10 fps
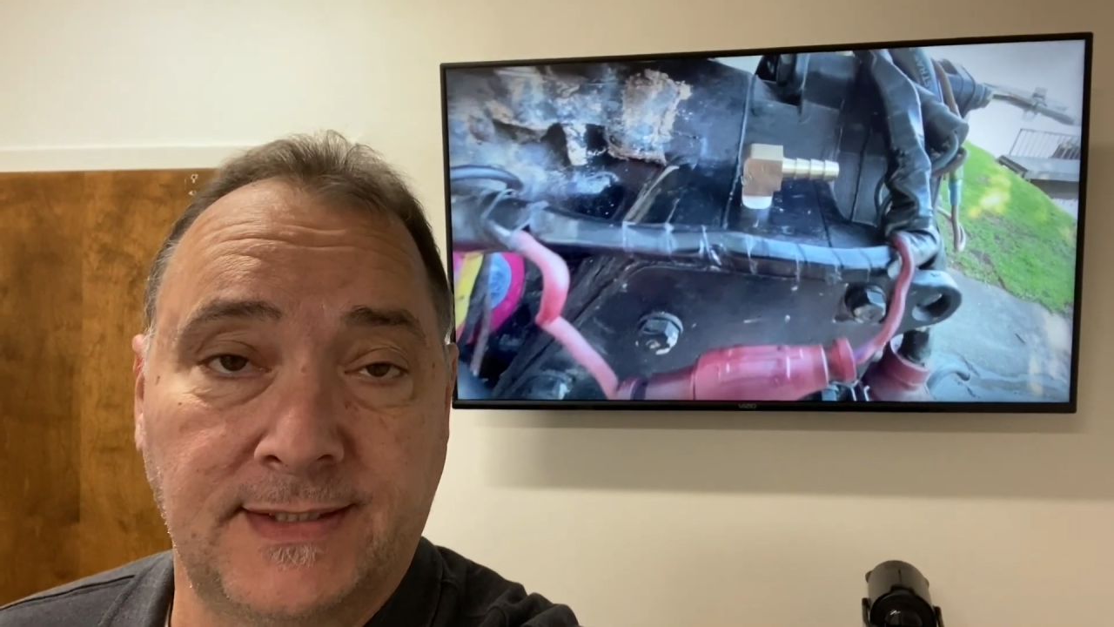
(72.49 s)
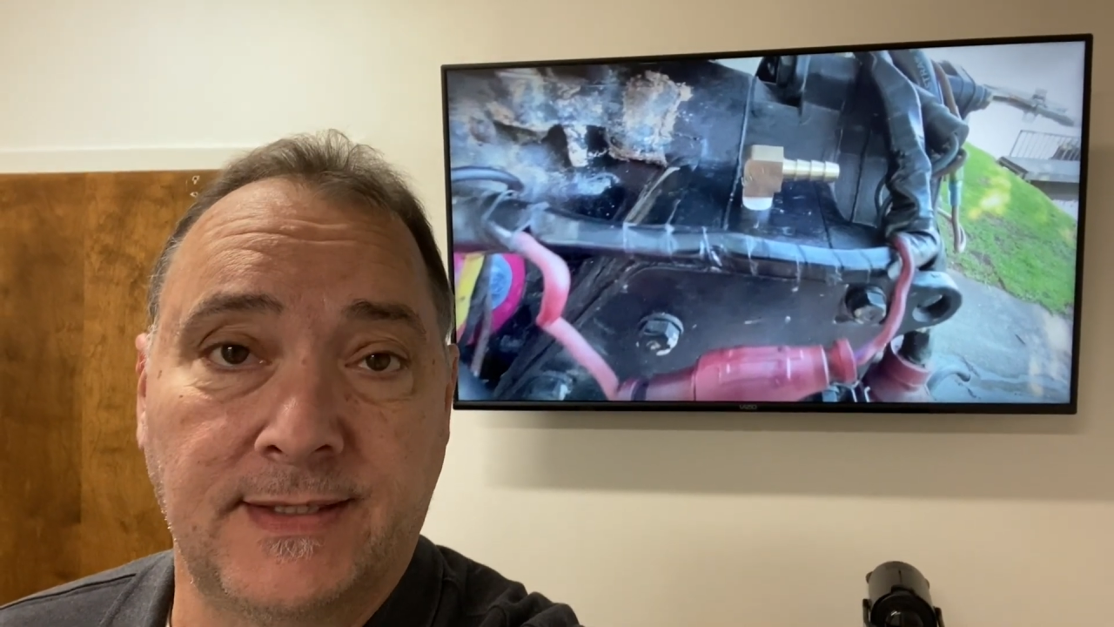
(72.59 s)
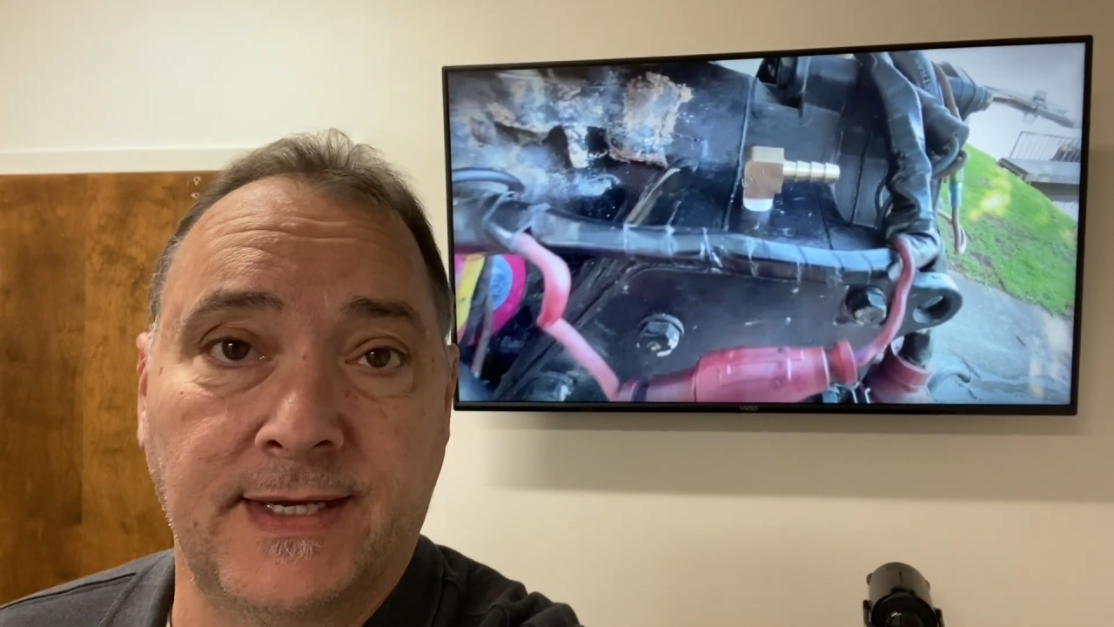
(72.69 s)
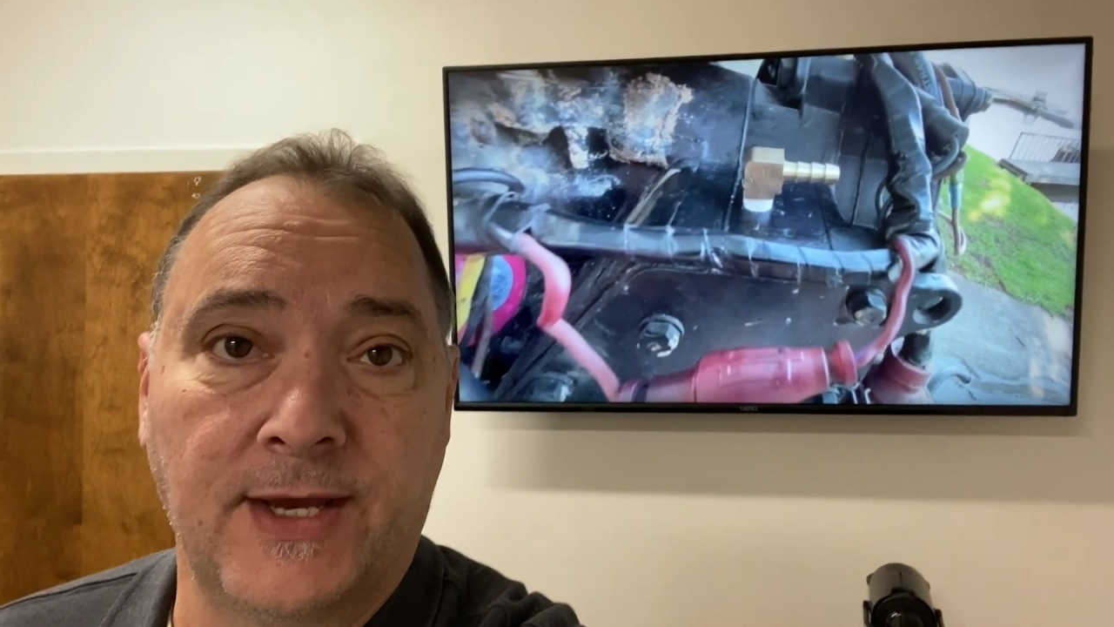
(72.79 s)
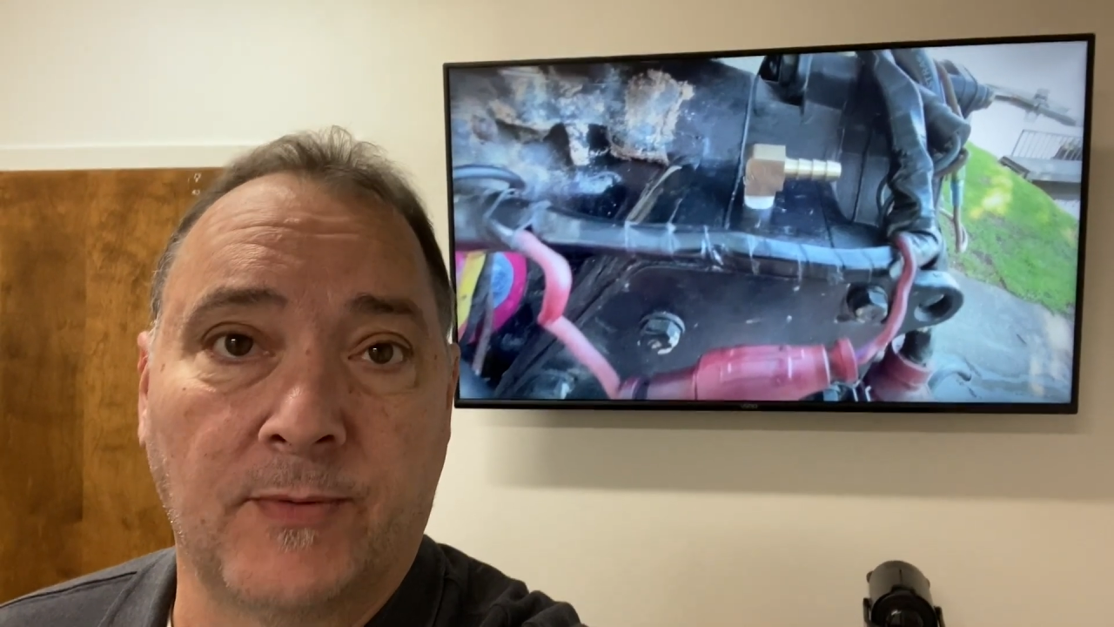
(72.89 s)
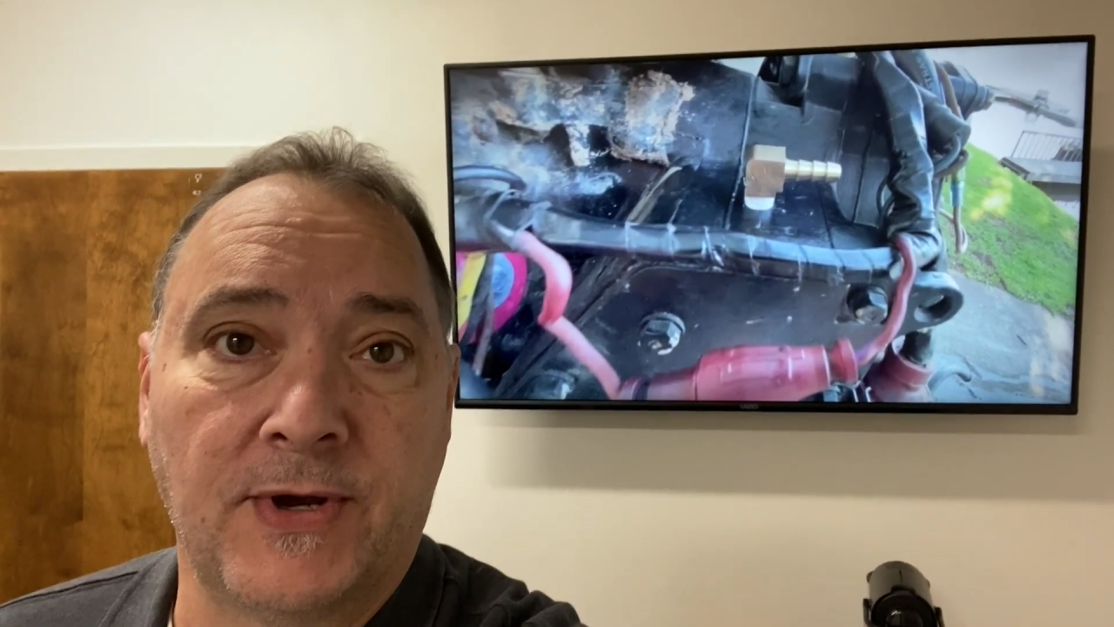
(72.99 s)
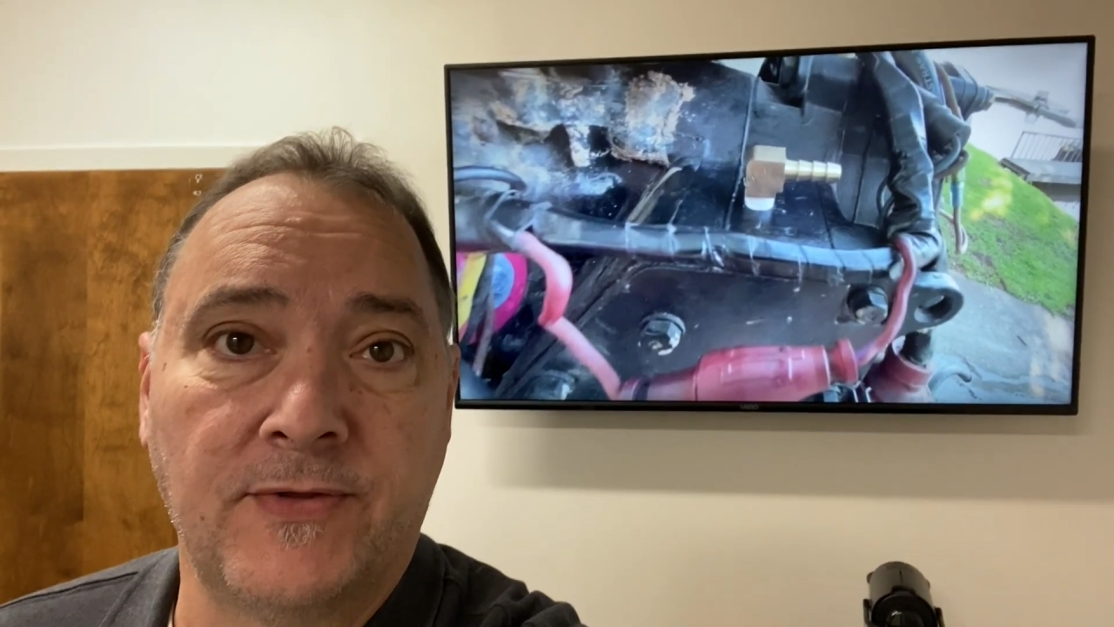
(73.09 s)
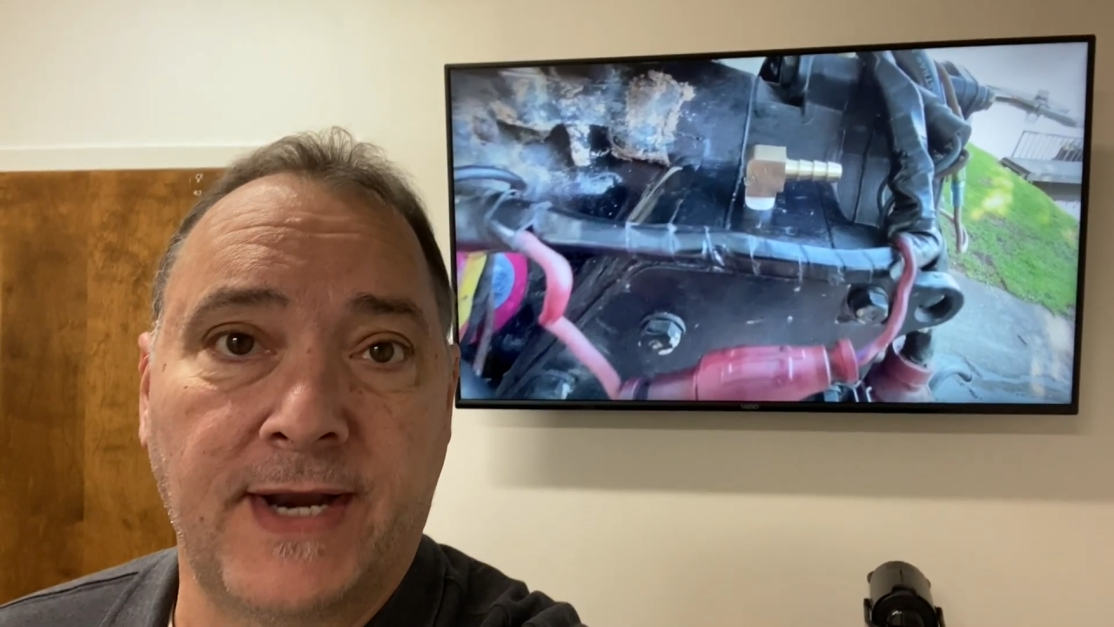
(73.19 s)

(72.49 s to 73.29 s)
the elbow that